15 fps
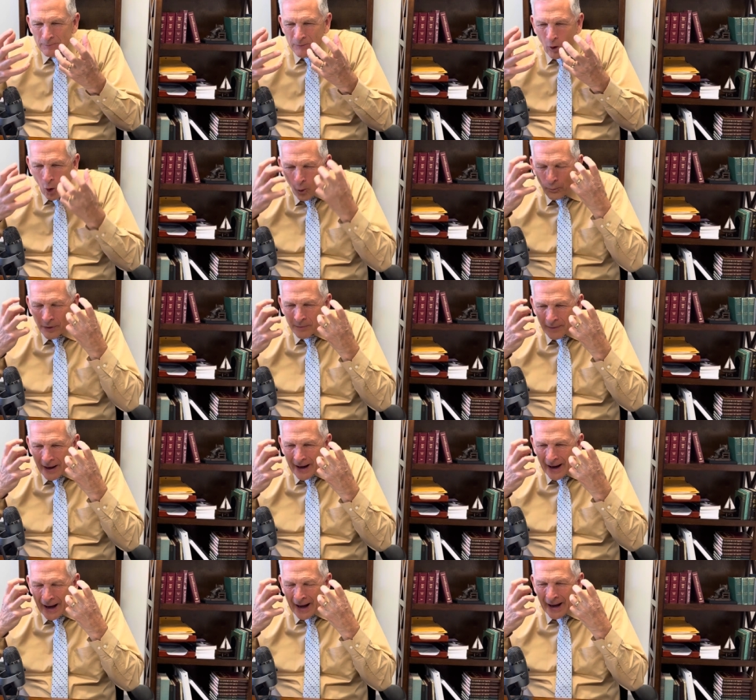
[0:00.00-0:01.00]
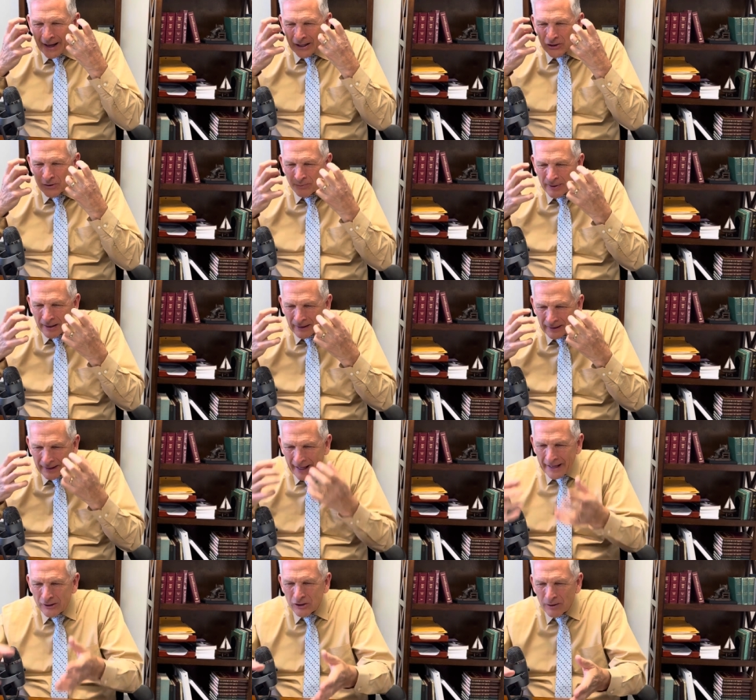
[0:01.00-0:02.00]
open my eyes and be a
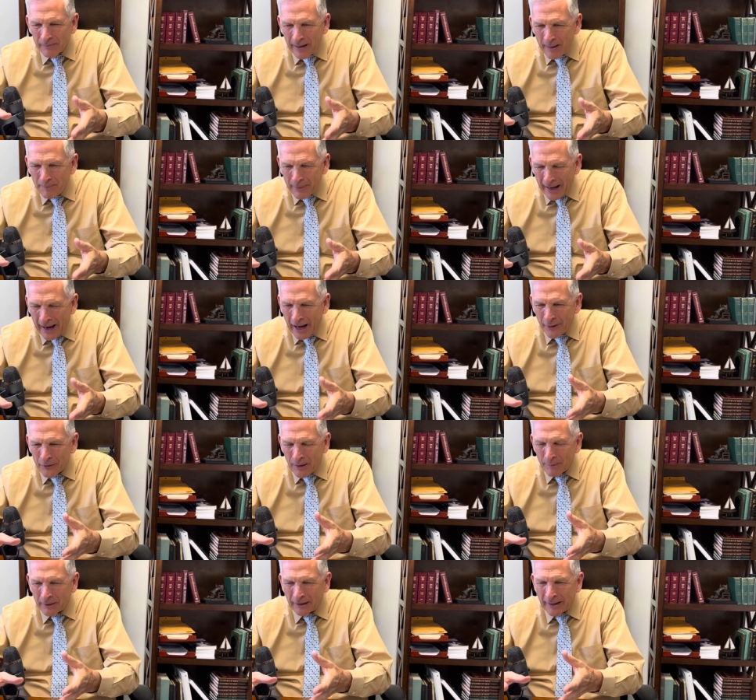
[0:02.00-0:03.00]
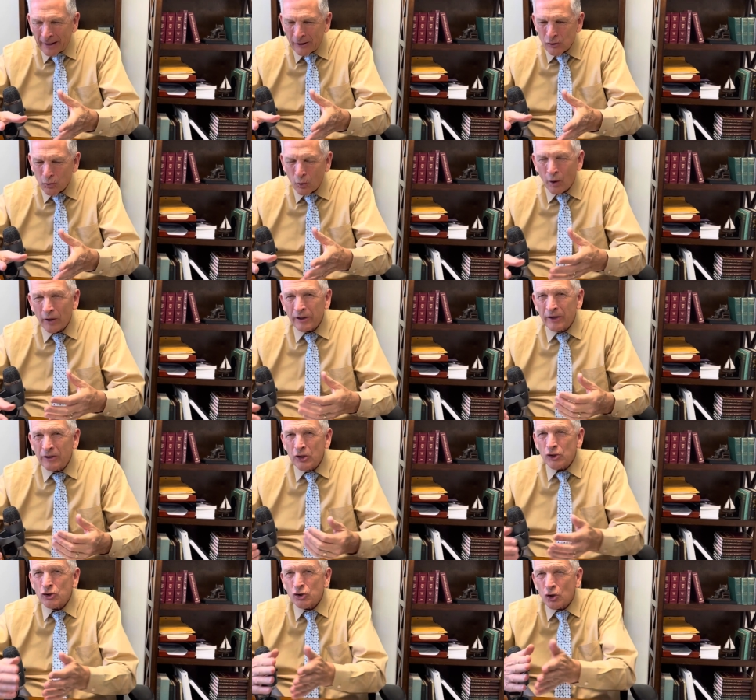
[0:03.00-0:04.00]
light to my path. I'm going to let his word
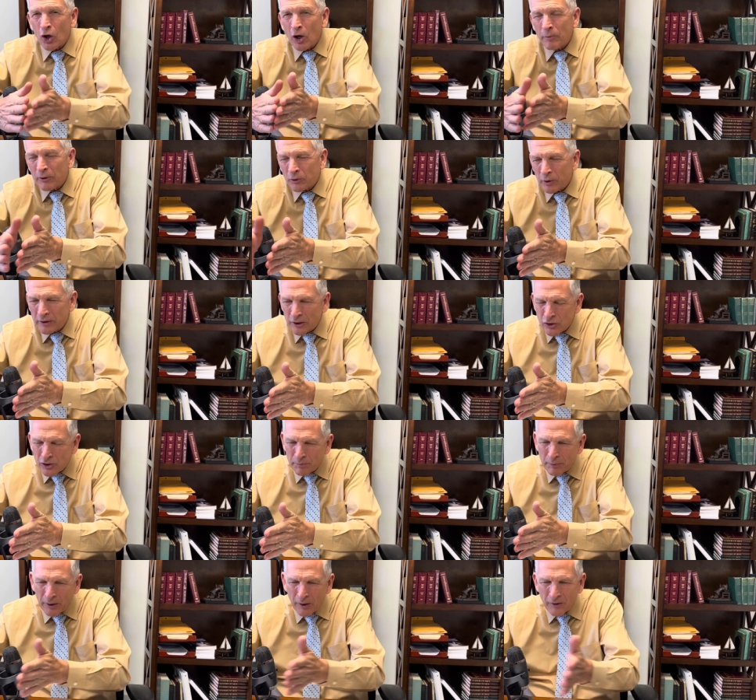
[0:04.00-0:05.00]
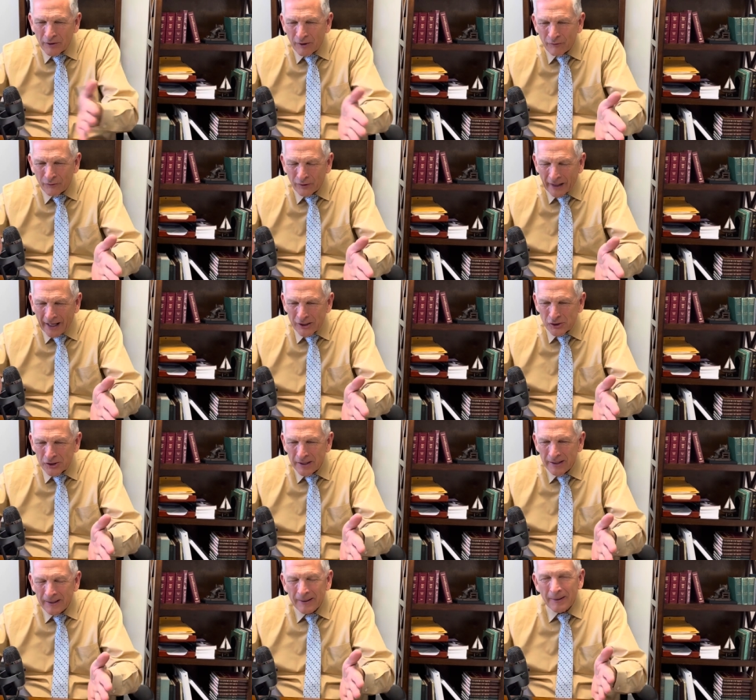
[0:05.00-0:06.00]
discern between the spirit and the flesh.
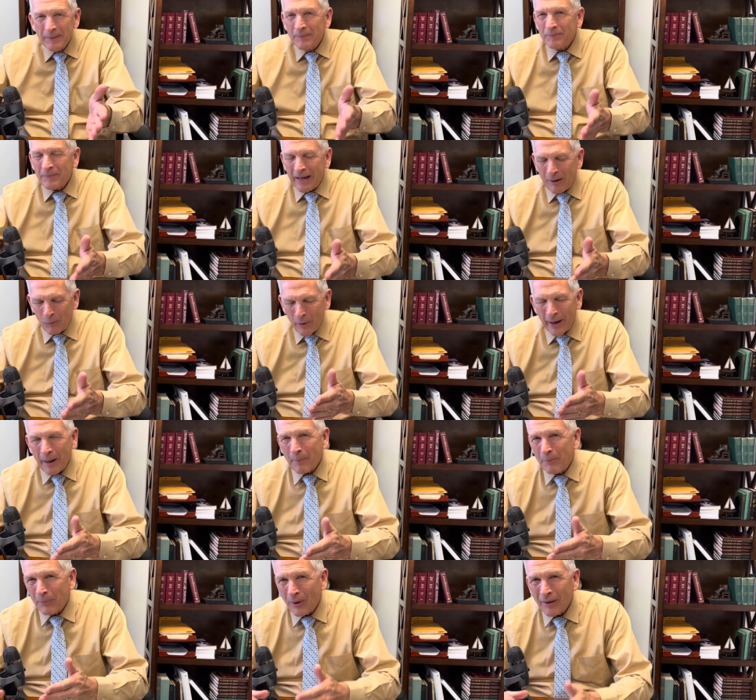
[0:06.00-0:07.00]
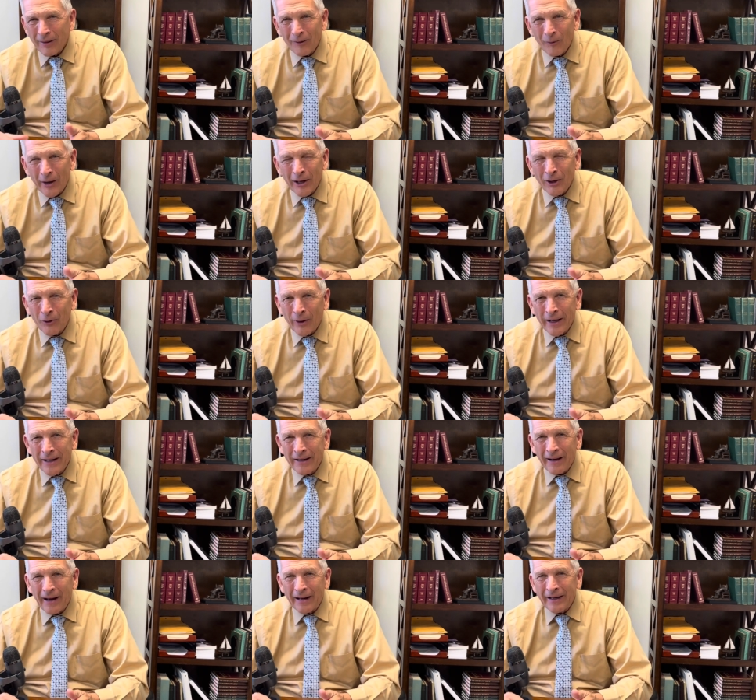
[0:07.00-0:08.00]
And what a book. What a great
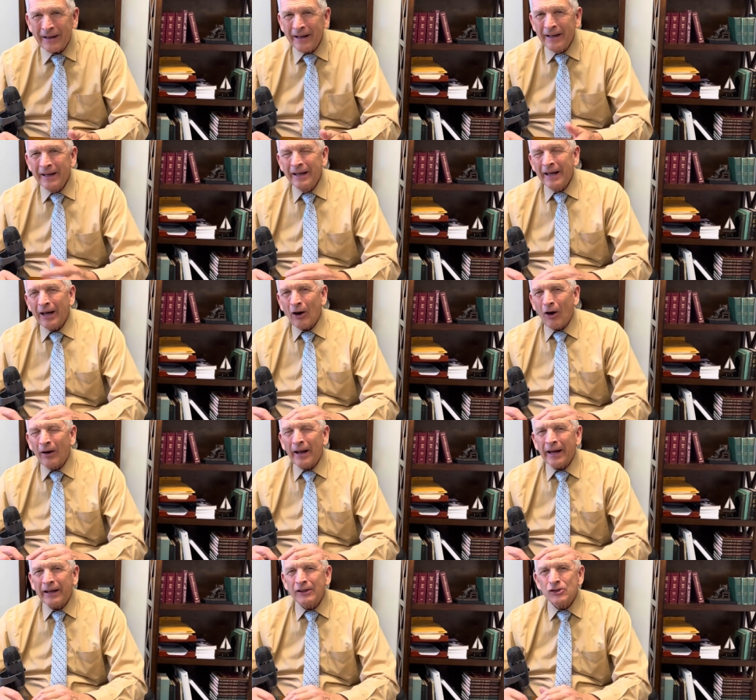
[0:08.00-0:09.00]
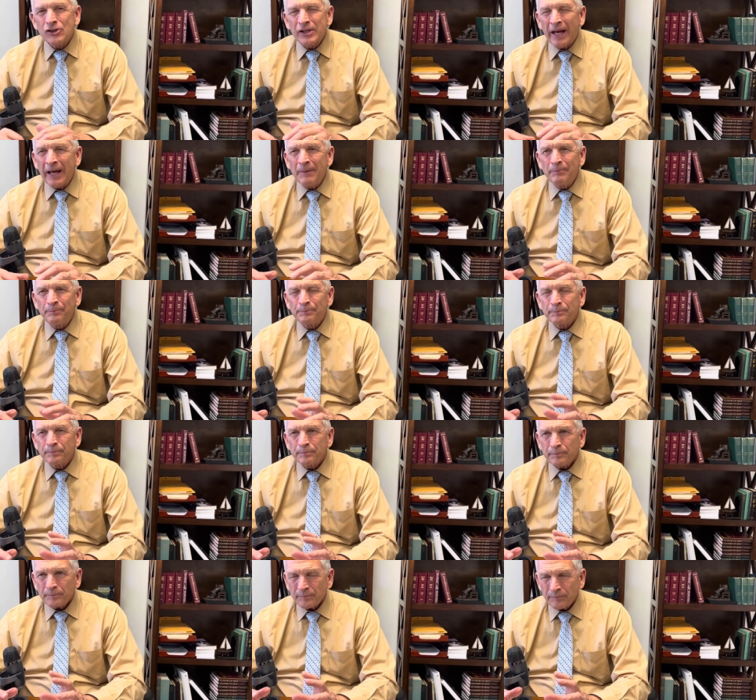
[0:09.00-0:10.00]
God. And all I can say
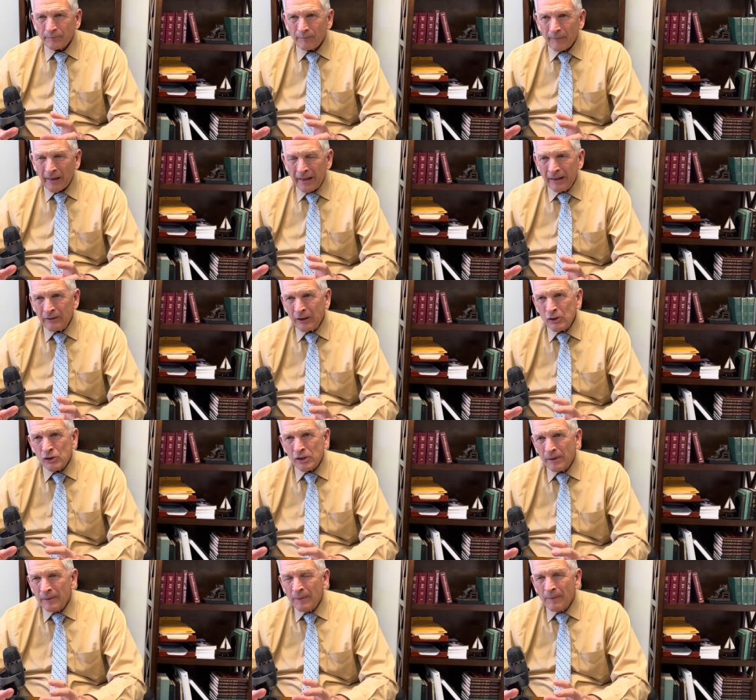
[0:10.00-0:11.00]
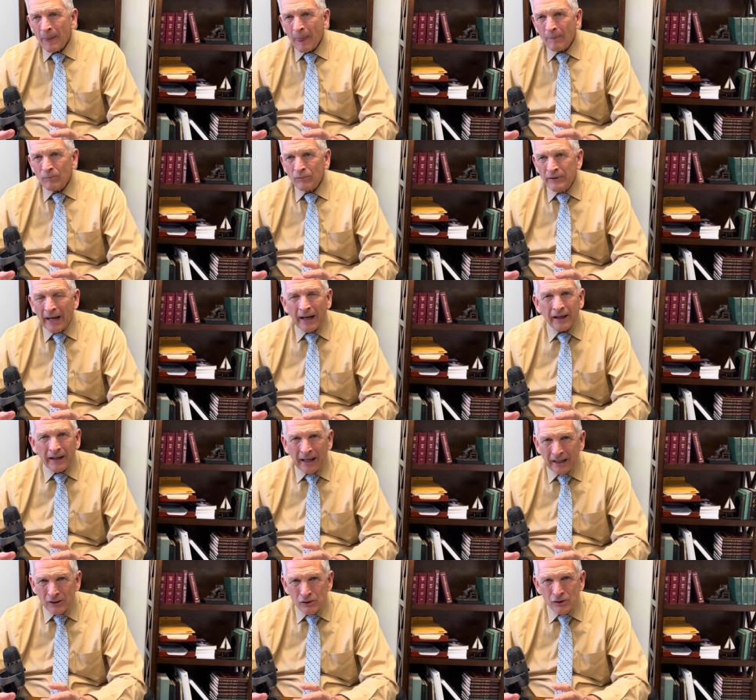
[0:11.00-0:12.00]
in these
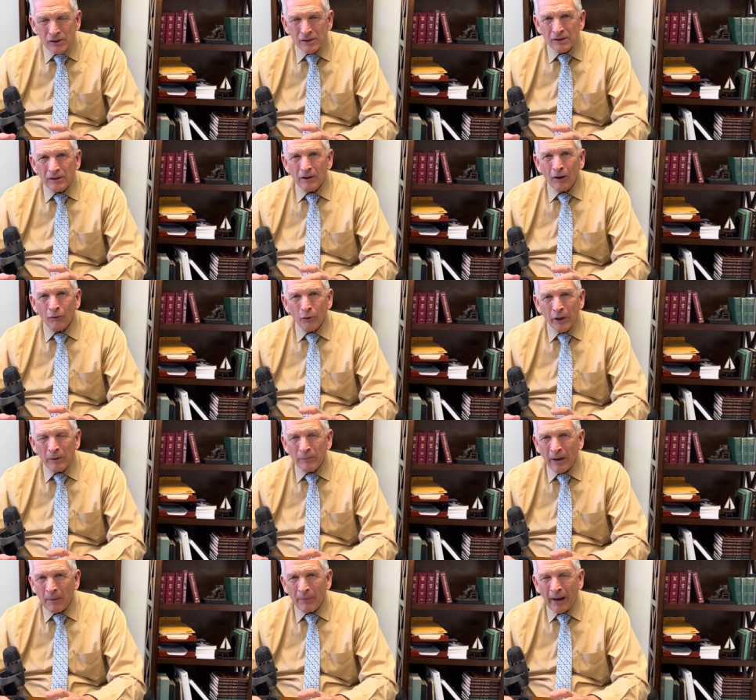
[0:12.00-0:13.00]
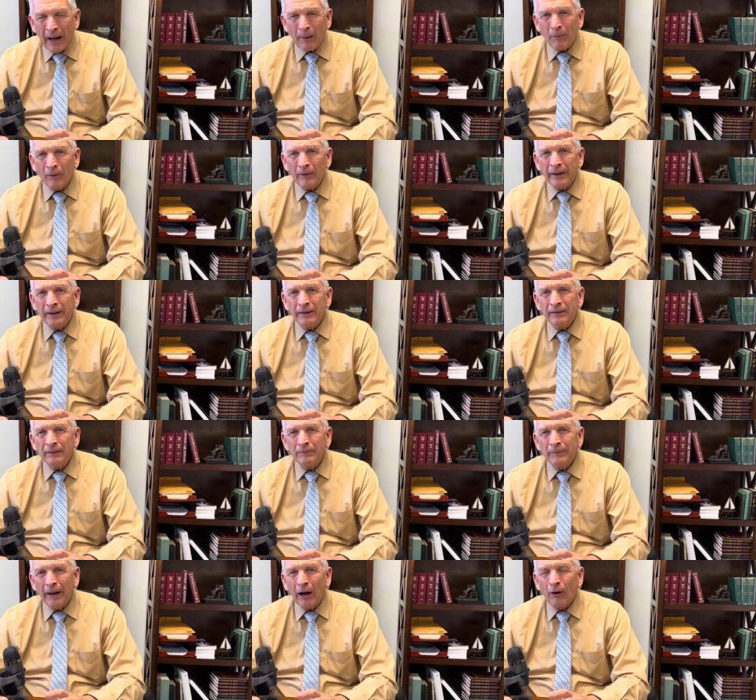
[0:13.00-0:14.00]
decades of reading my Bible and
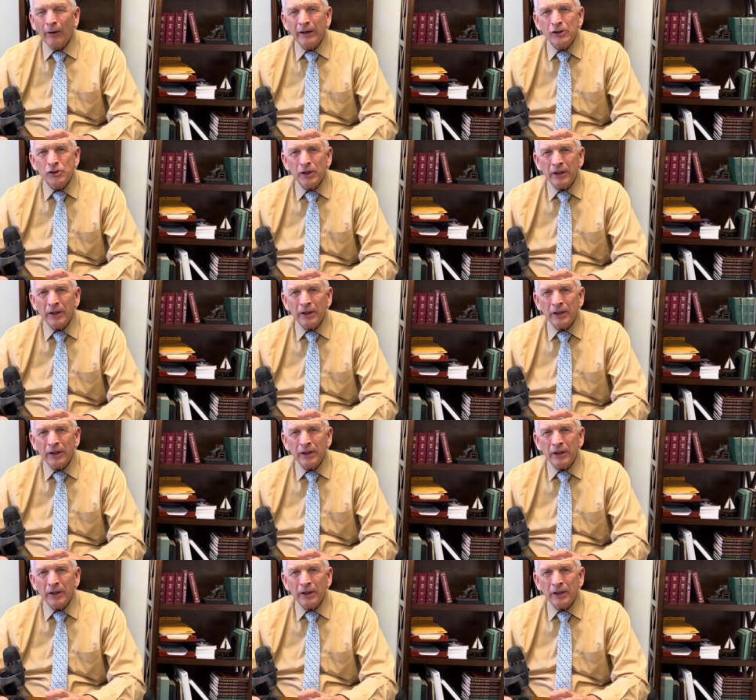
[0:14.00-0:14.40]
marriage